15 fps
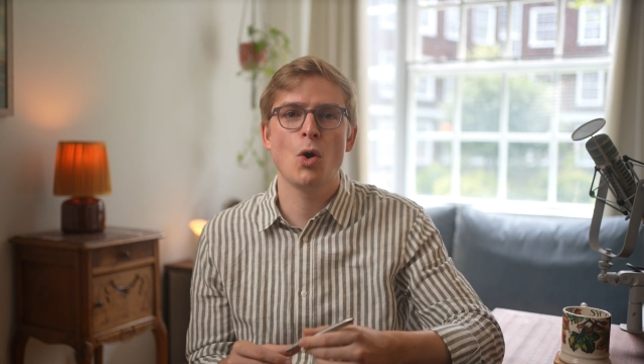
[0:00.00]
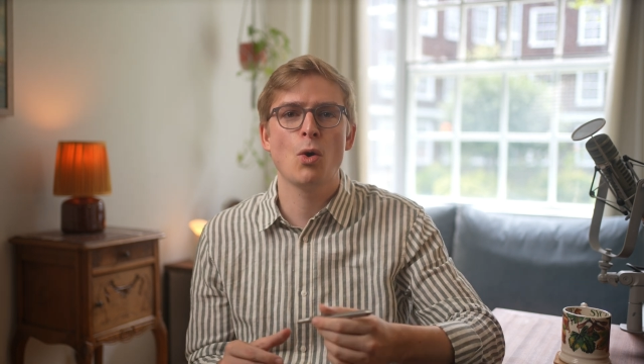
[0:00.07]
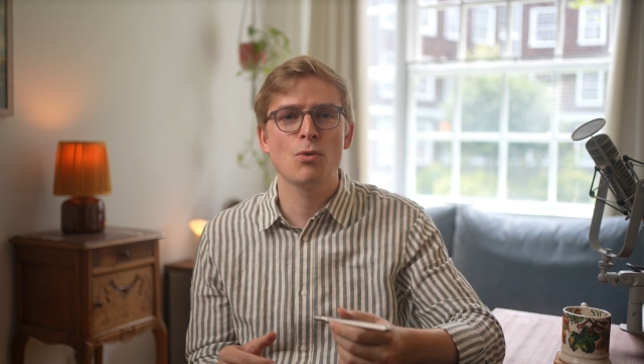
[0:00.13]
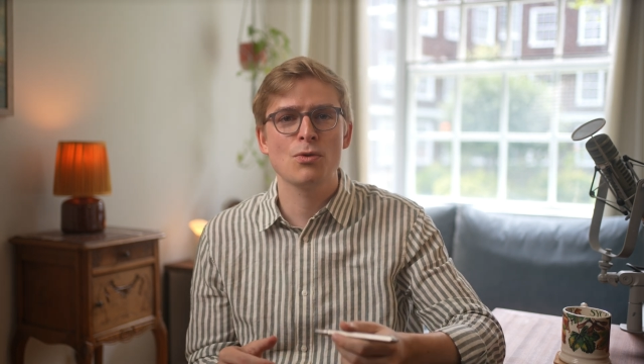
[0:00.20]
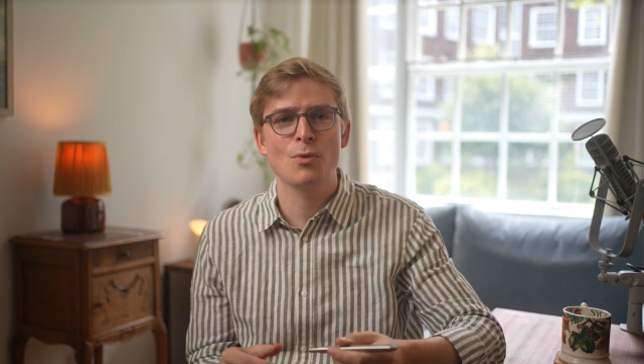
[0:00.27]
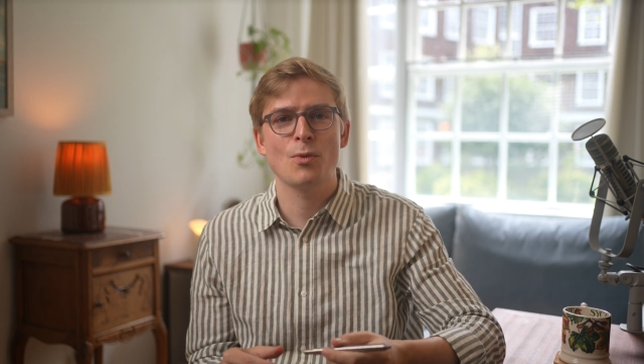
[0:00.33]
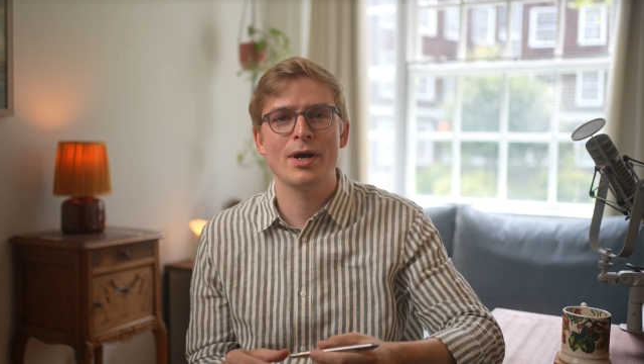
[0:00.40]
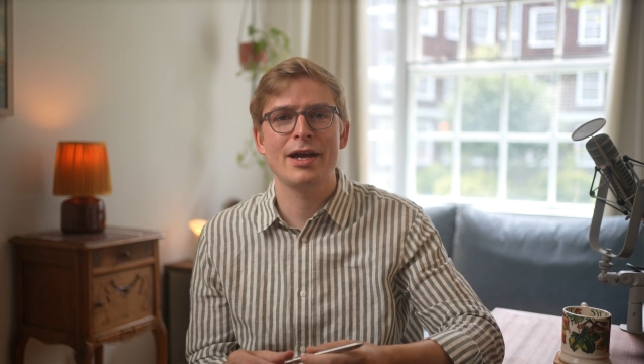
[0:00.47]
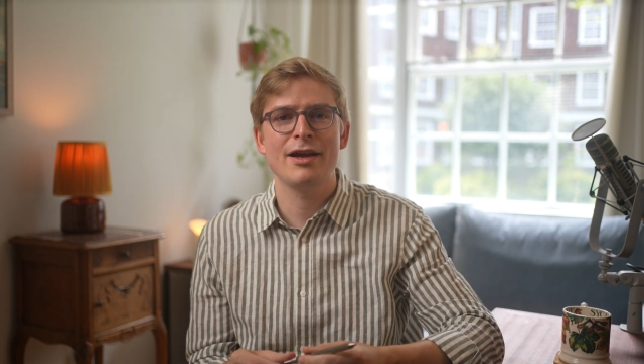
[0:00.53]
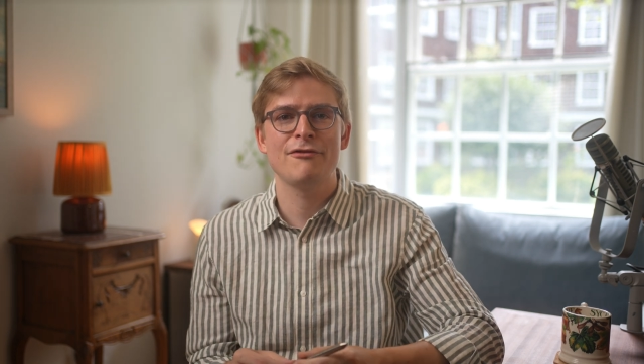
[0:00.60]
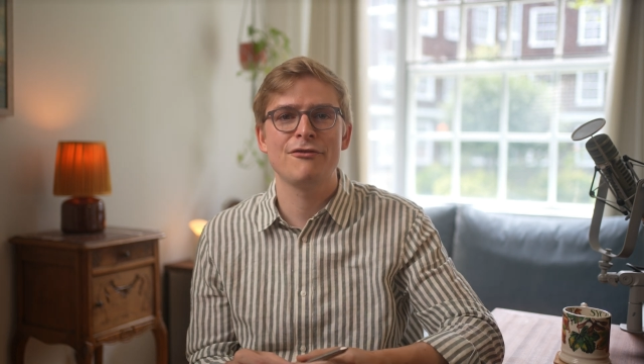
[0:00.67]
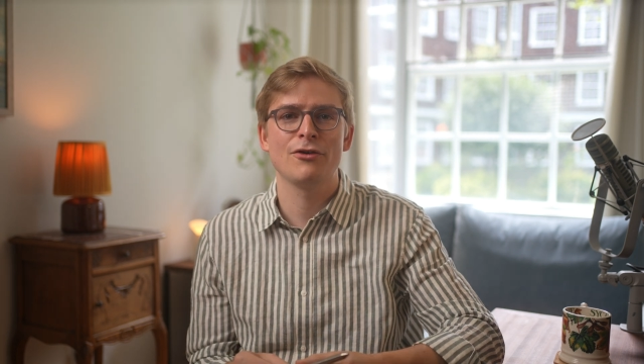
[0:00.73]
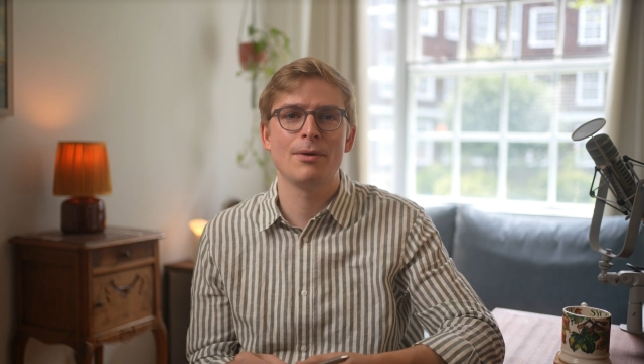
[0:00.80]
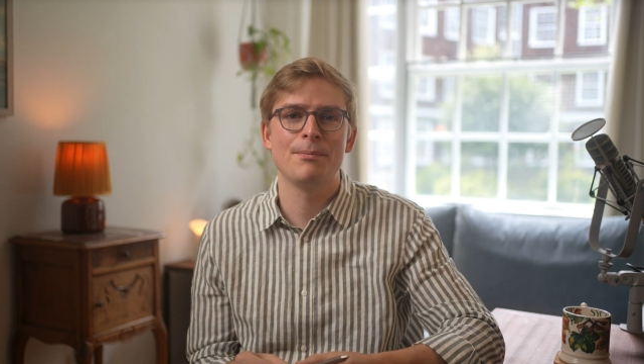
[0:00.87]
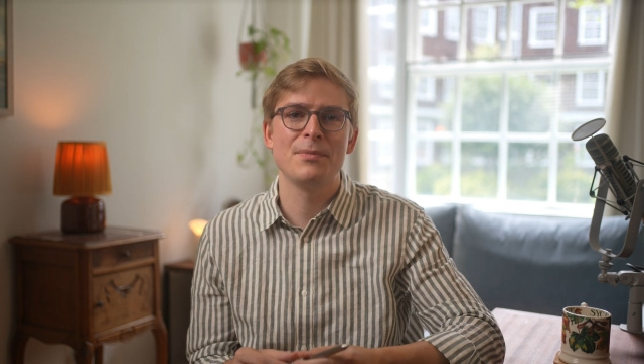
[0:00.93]
all the way
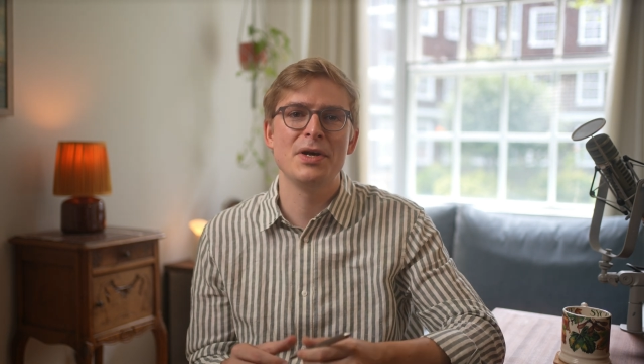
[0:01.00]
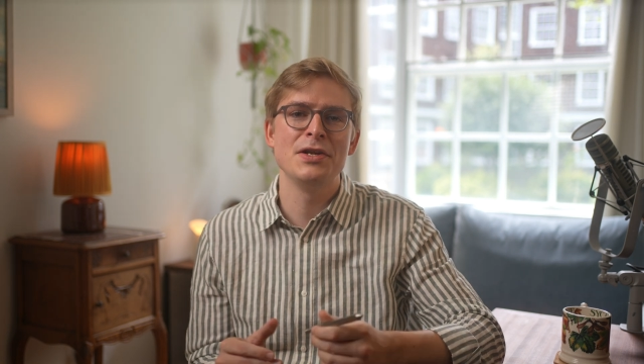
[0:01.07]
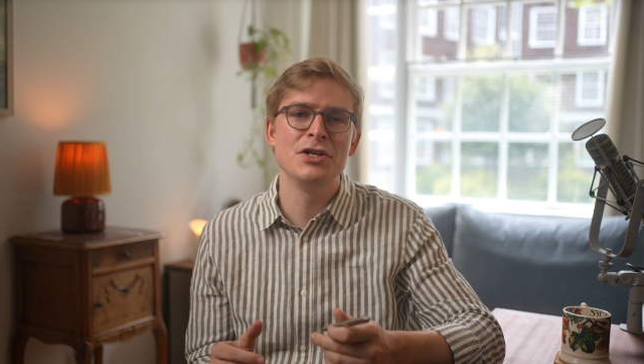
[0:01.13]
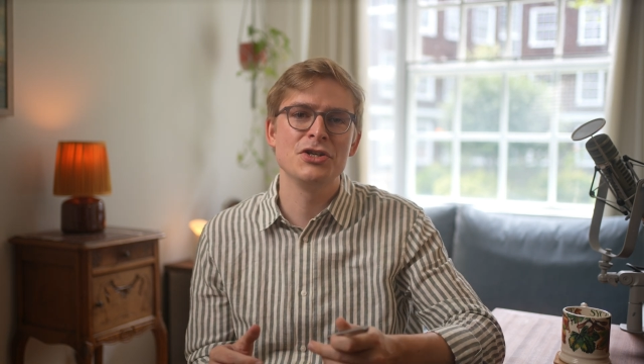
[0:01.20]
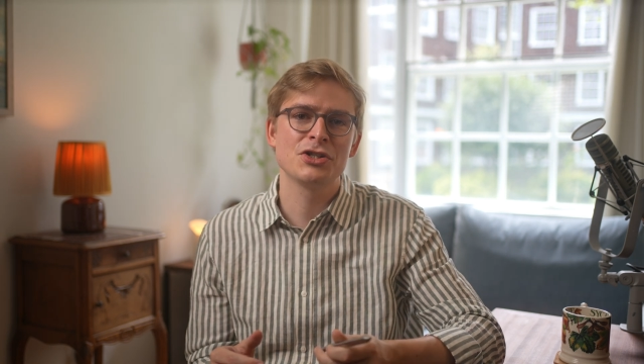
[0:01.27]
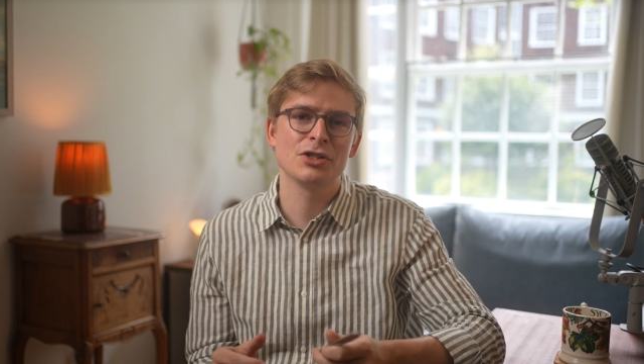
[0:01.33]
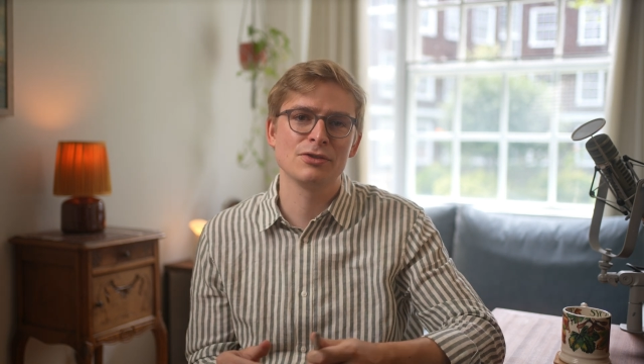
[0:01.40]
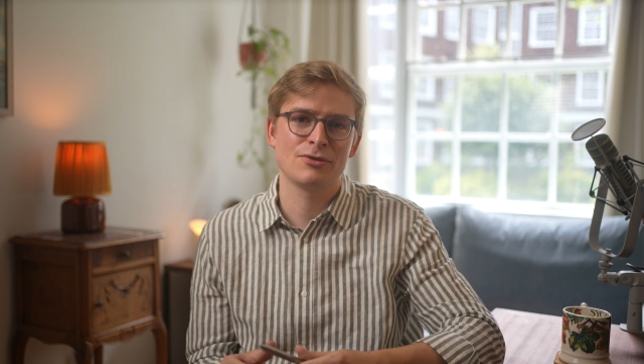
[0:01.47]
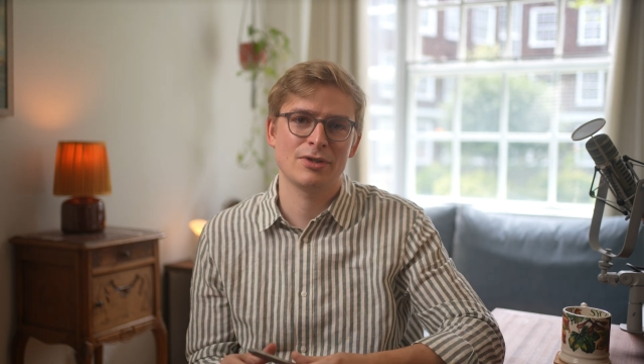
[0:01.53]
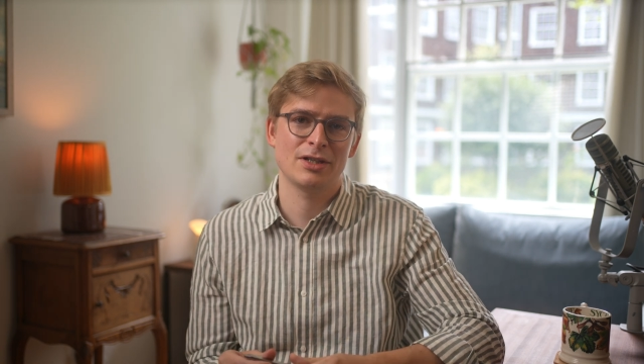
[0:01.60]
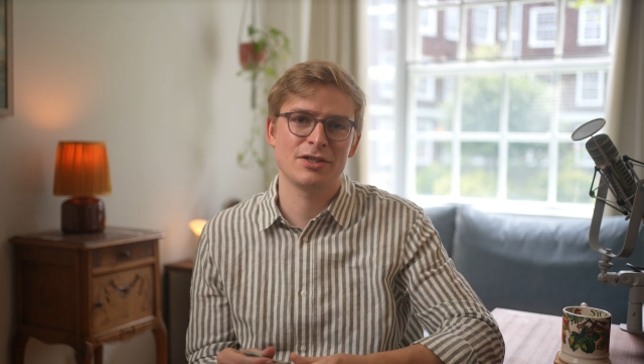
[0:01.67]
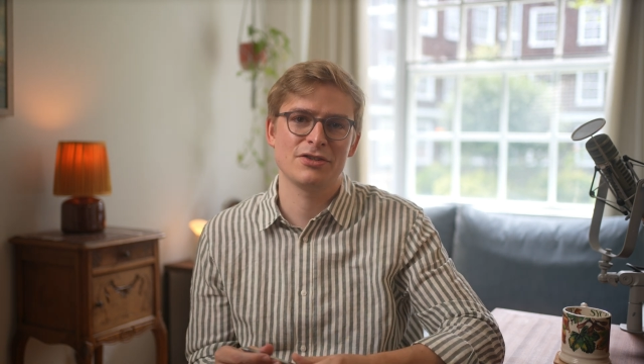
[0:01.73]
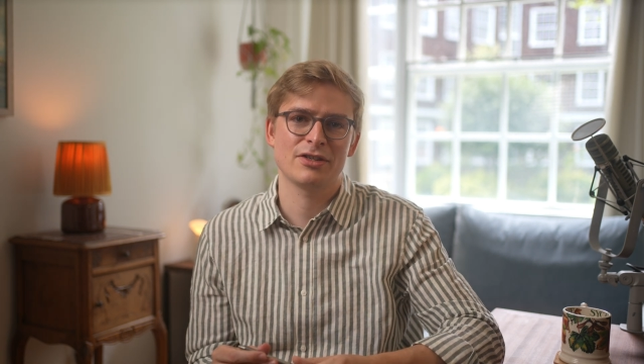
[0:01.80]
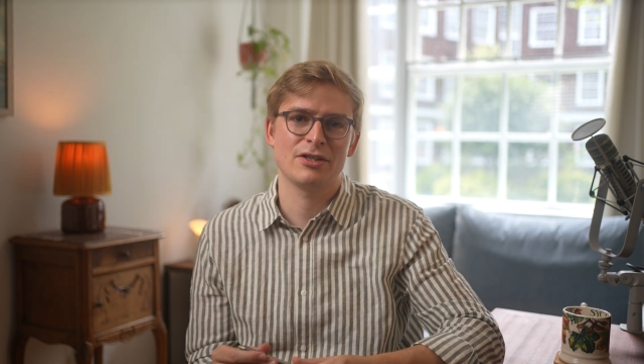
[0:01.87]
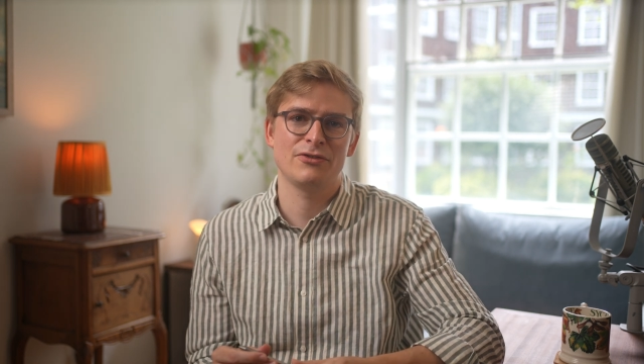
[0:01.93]
from initial drug
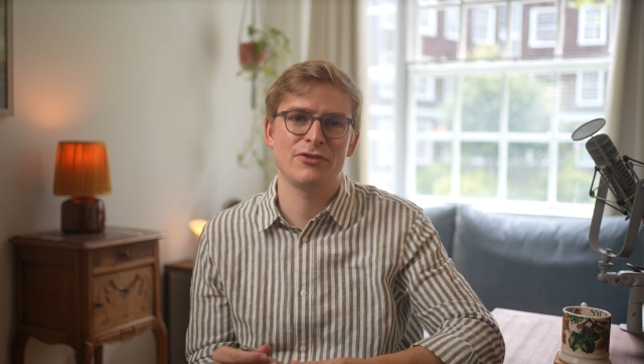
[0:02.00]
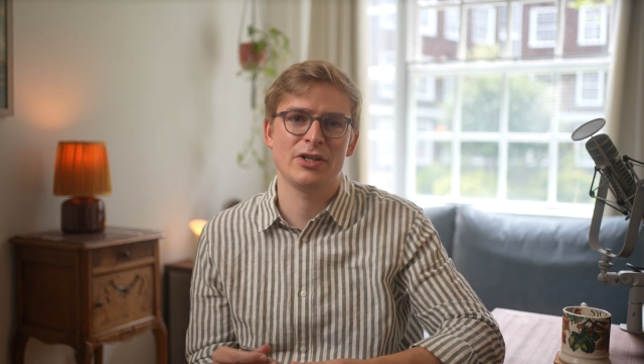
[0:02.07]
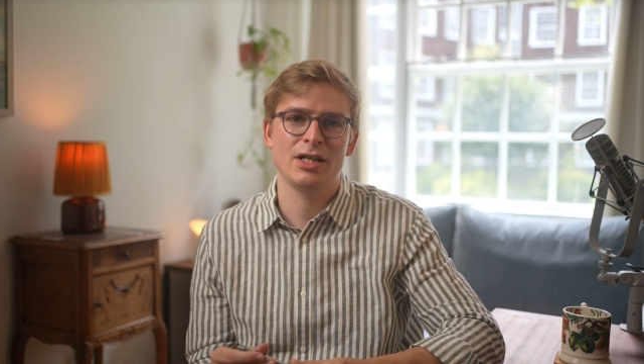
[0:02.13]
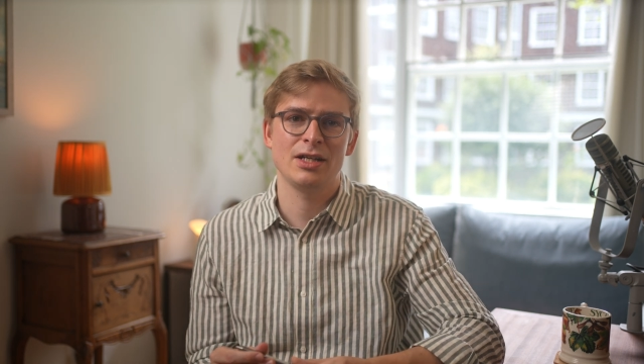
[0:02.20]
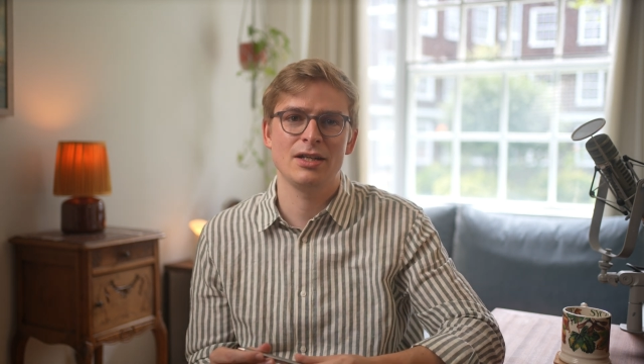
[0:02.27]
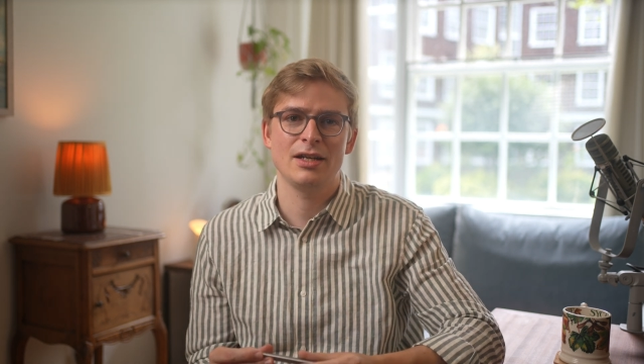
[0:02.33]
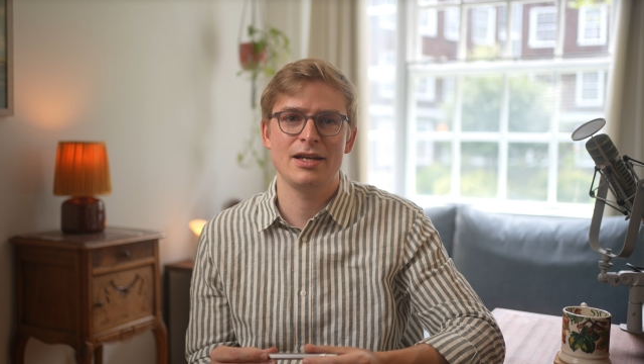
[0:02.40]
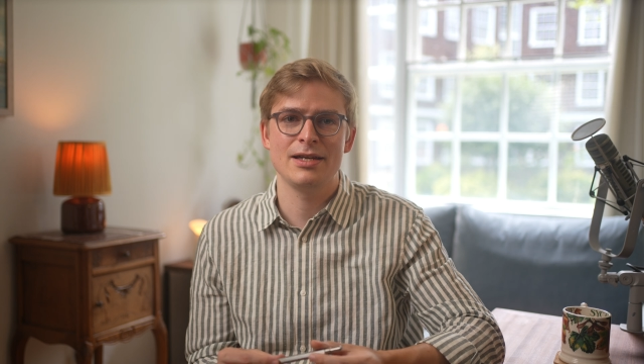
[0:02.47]
discovery